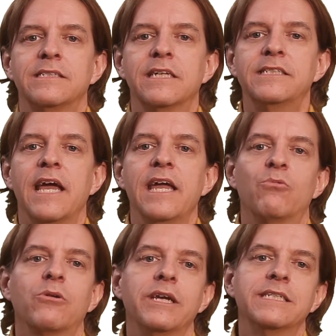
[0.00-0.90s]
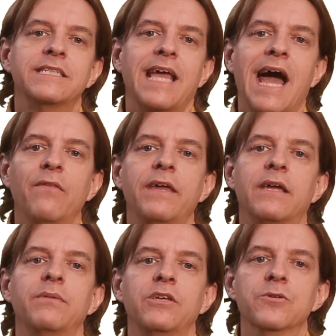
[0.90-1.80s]
Today, we're going to see how they
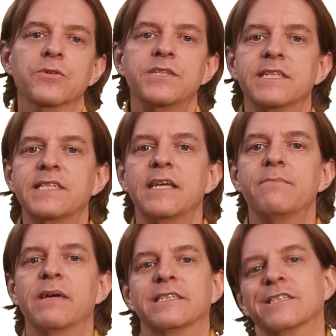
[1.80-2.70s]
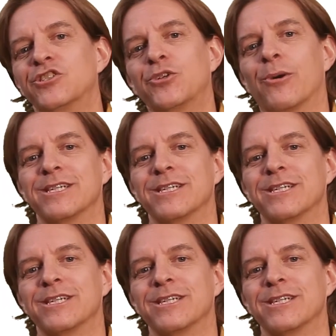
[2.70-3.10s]
can be used to send a message to our